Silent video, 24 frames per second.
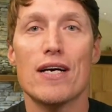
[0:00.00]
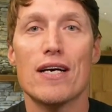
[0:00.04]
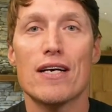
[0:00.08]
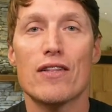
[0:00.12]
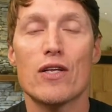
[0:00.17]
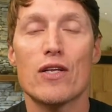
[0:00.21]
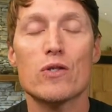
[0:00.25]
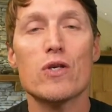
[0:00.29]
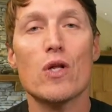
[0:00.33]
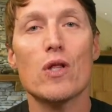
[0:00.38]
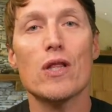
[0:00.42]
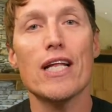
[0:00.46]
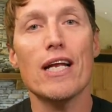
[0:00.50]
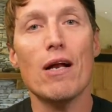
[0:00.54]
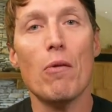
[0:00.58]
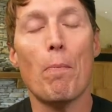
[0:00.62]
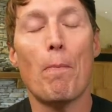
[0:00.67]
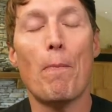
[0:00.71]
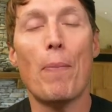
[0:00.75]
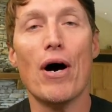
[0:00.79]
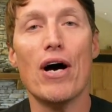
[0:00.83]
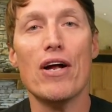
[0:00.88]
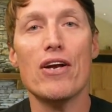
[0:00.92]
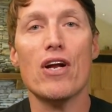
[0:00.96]
there's a little
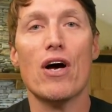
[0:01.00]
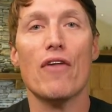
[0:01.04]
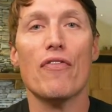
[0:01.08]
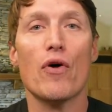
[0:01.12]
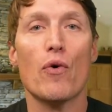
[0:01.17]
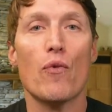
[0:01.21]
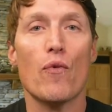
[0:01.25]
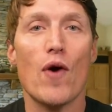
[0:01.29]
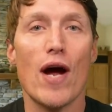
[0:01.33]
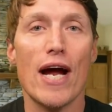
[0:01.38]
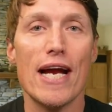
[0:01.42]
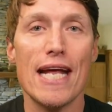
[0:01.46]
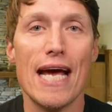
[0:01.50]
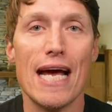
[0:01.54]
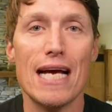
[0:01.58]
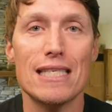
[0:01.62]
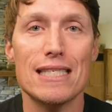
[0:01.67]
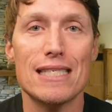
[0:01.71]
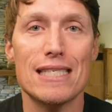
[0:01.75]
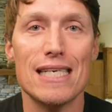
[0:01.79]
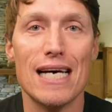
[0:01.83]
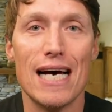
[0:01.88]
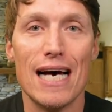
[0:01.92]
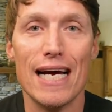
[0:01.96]
button on the right-hand
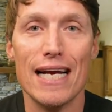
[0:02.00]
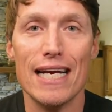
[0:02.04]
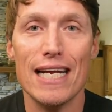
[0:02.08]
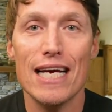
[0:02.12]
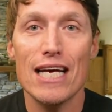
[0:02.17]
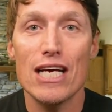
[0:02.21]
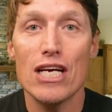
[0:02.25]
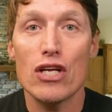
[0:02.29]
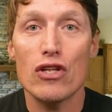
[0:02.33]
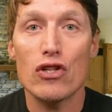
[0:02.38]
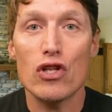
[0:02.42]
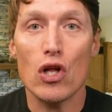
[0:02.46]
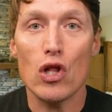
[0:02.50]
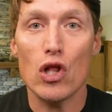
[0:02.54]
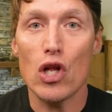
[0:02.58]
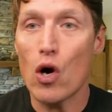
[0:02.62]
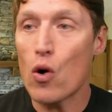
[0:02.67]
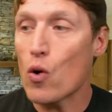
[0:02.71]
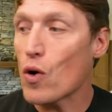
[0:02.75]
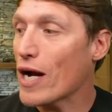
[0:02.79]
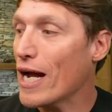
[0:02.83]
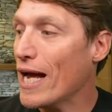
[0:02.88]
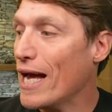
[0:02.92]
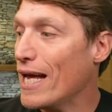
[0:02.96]
side, the
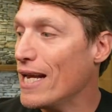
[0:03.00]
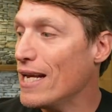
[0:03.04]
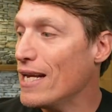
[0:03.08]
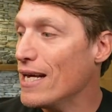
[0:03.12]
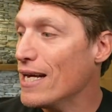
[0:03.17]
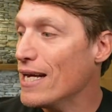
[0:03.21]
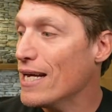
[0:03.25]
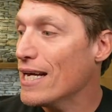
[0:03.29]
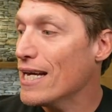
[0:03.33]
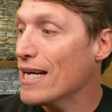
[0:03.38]
lower end.